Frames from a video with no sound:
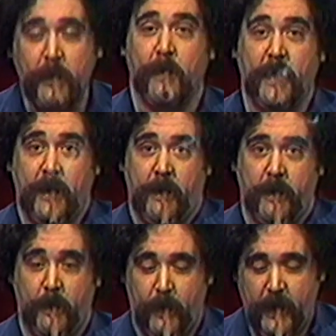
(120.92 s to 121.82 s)
But this
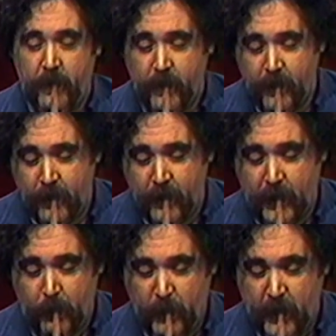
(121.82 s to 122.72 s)
is a rich and
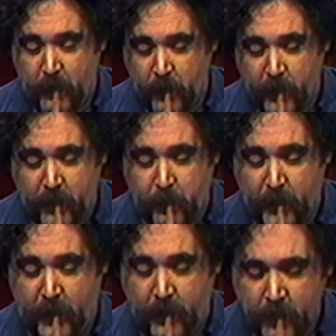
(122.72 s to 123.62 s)
meaningful
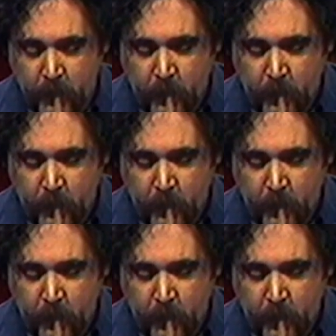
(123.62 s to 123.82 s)
experience.